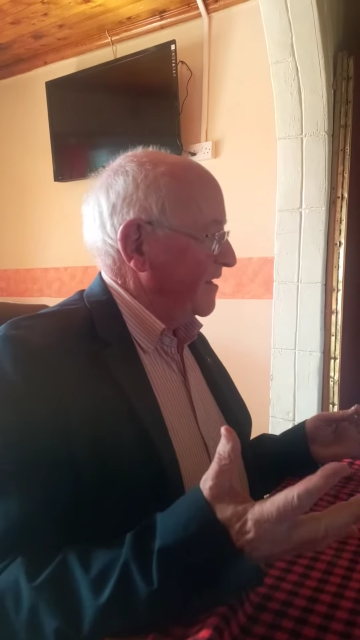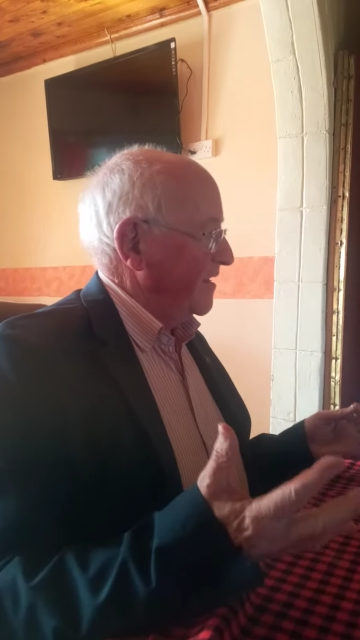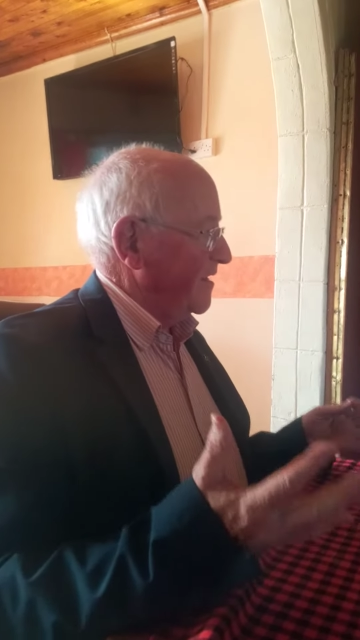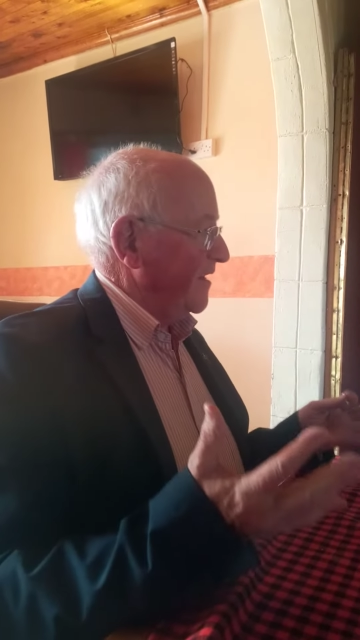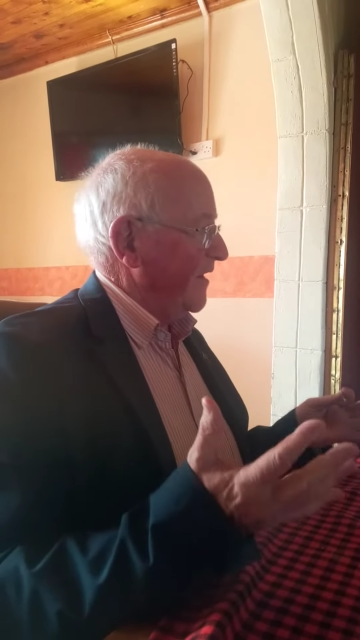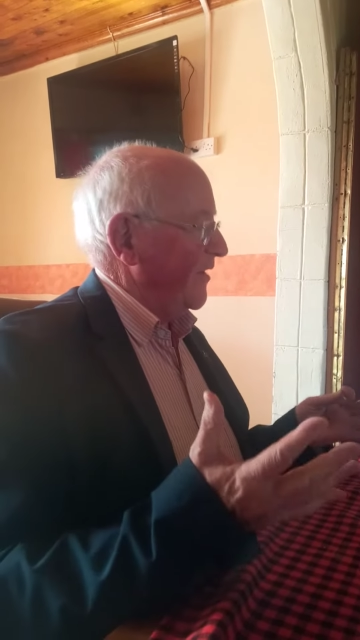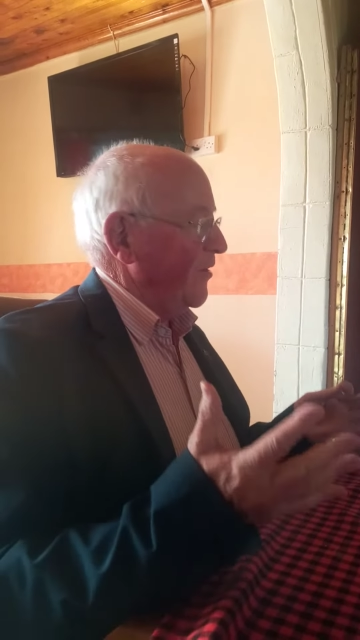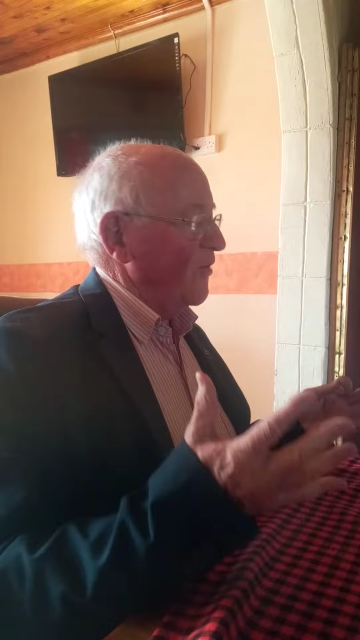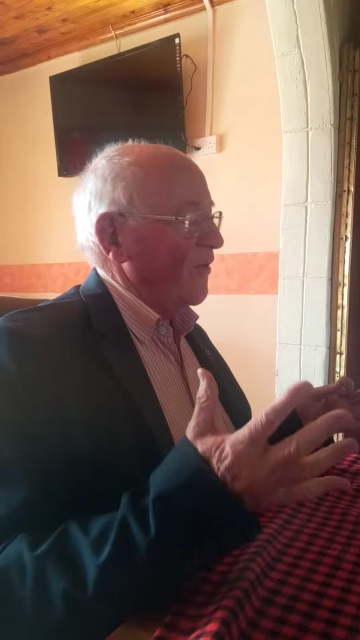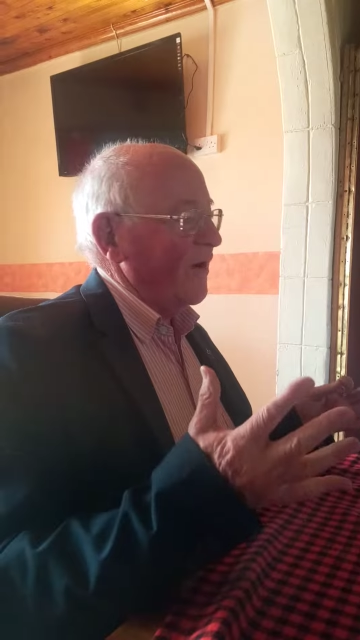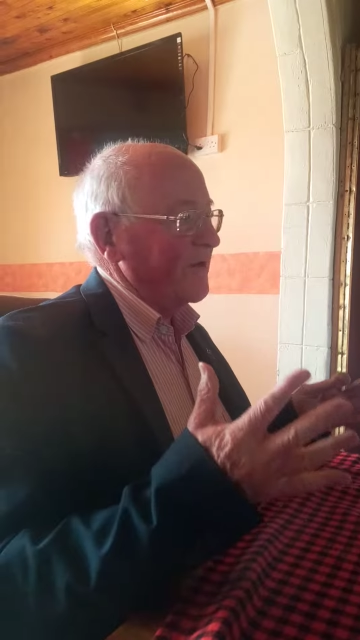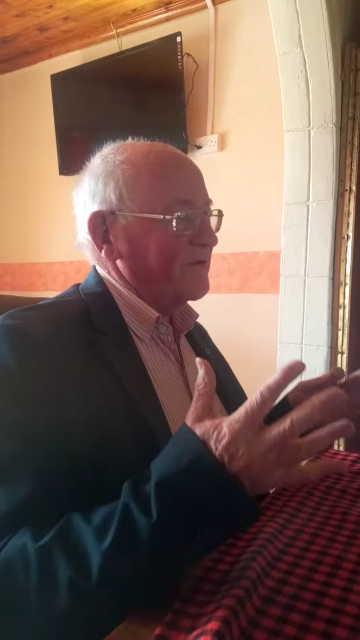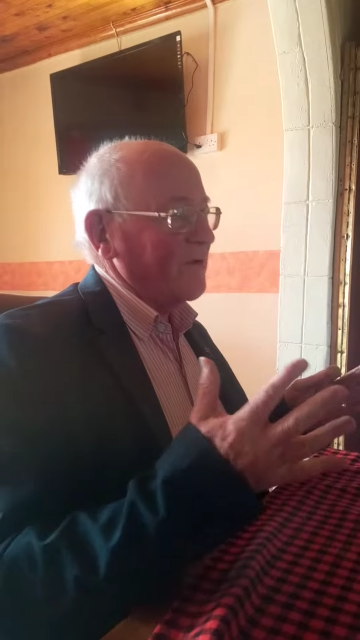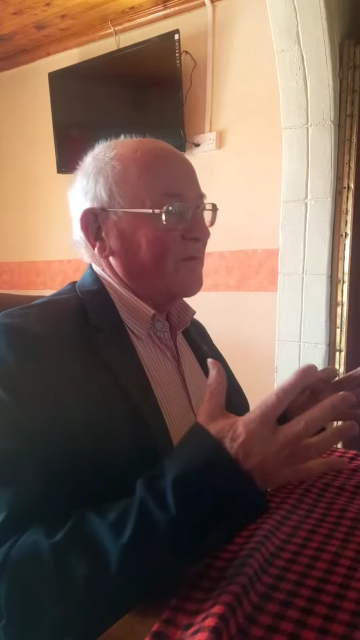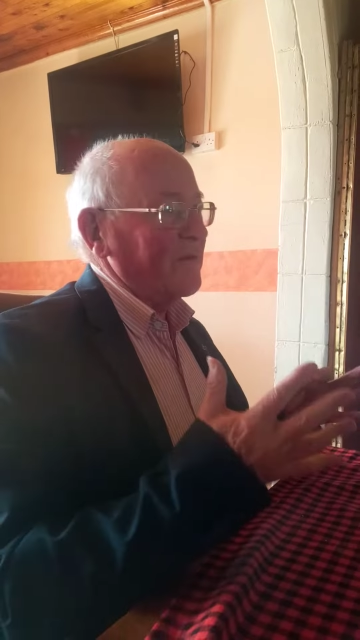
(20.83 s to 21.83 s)

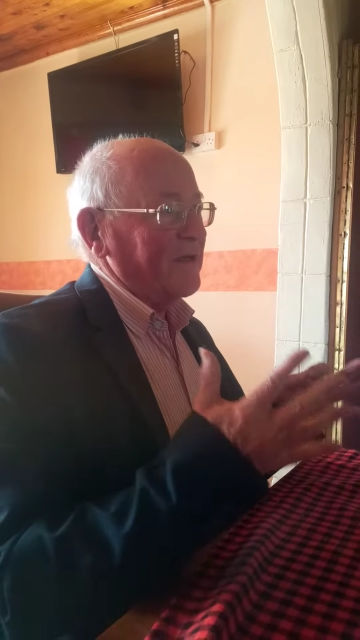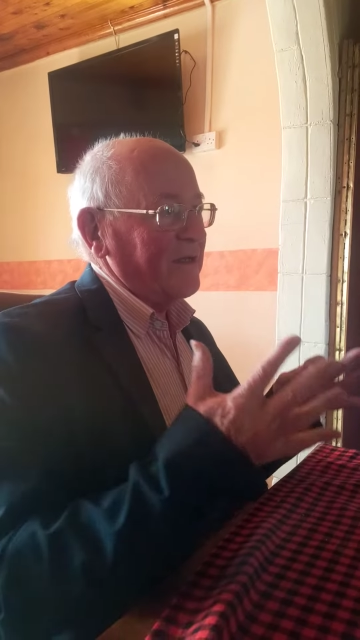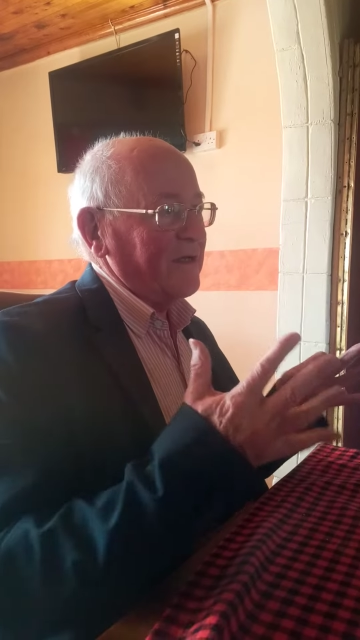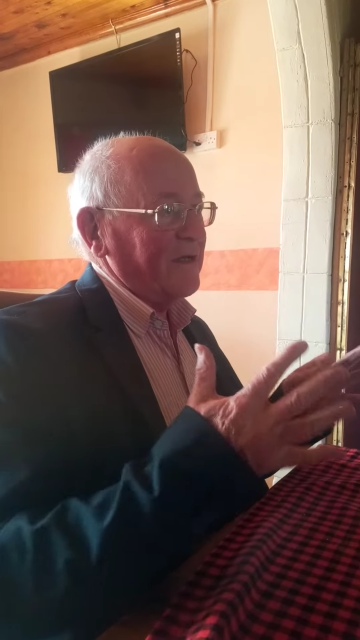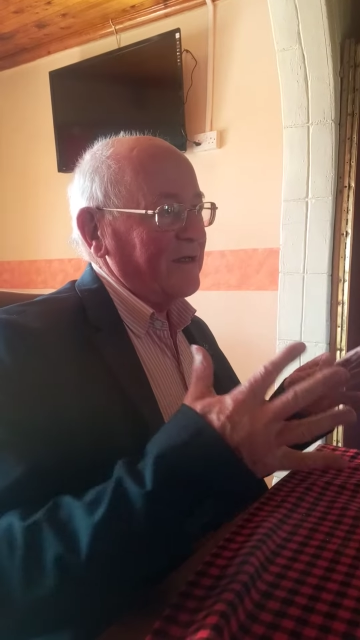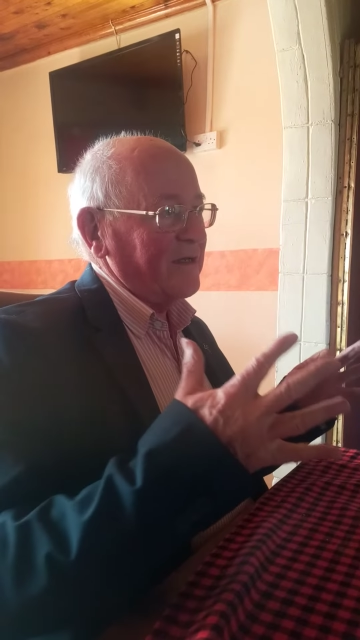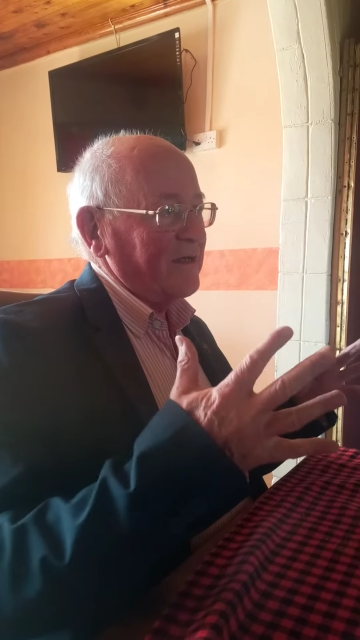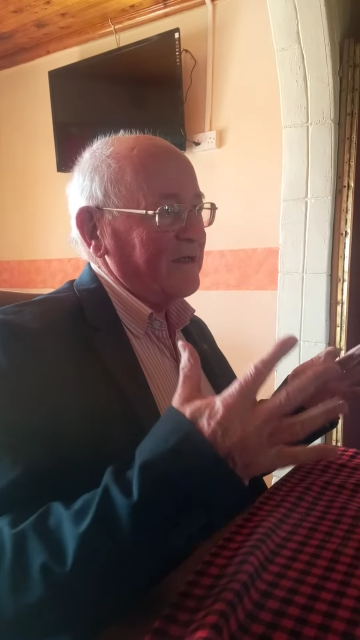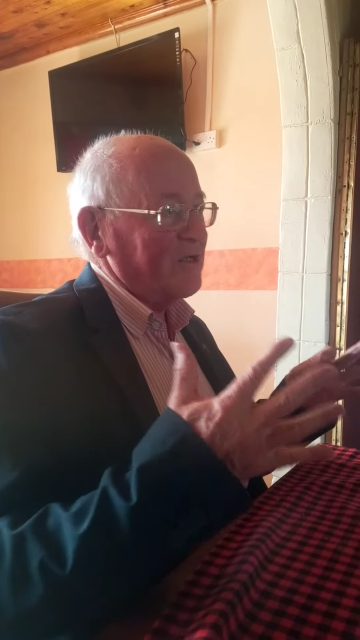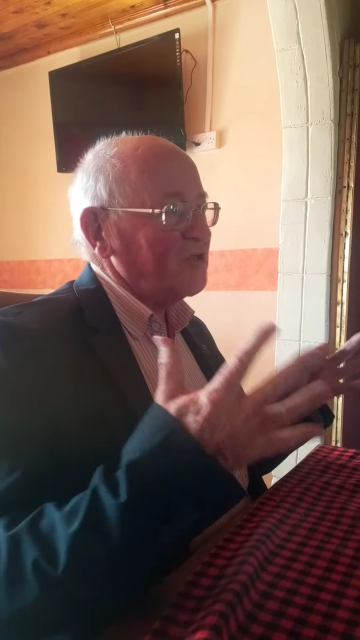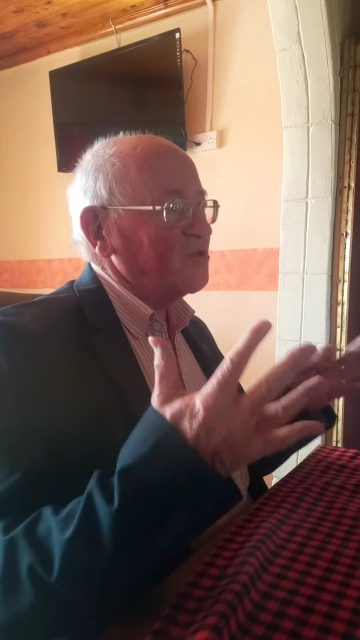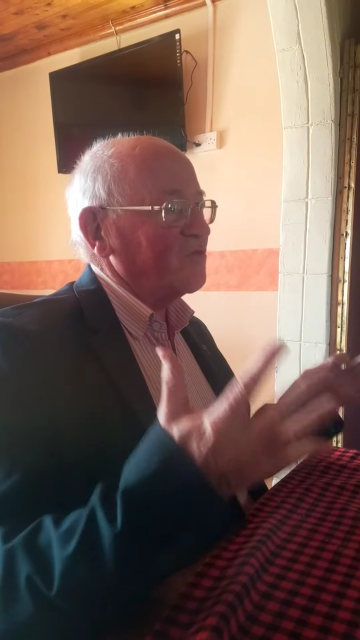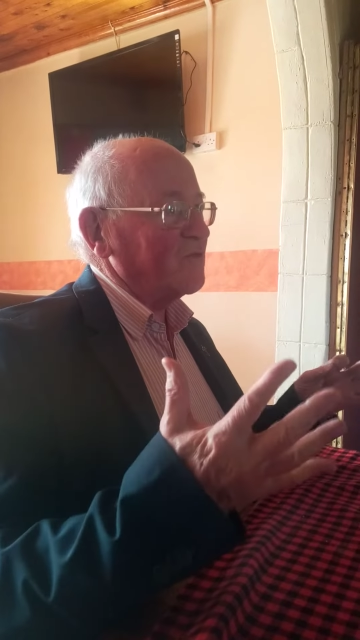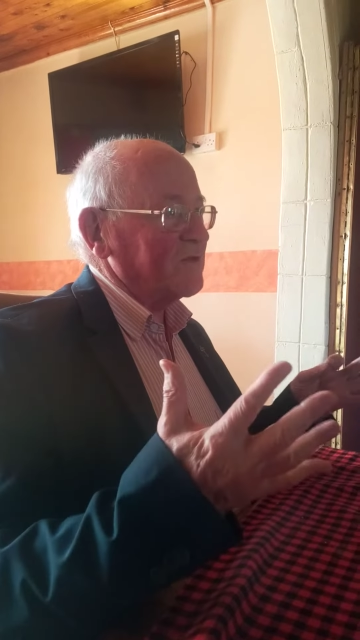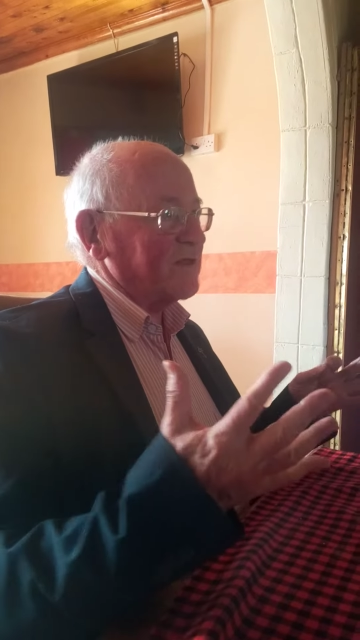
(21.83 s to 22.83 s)
or some of the
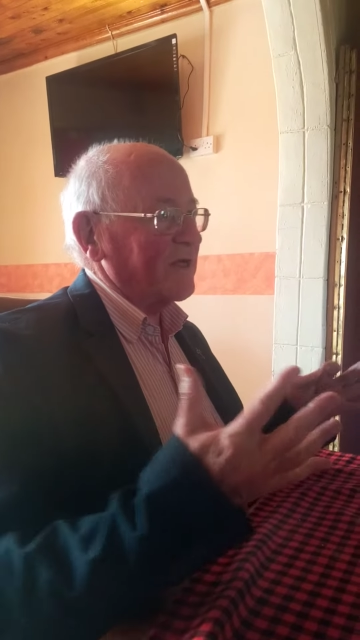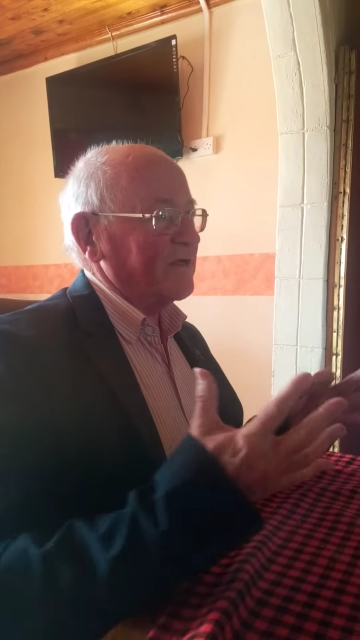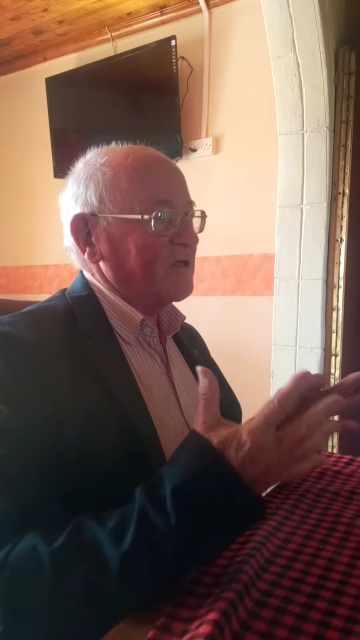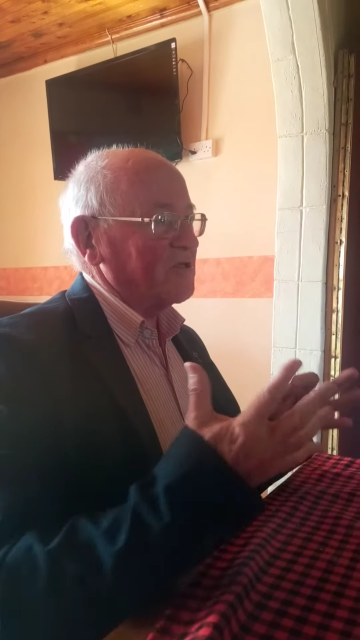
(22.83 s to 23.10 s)
issues and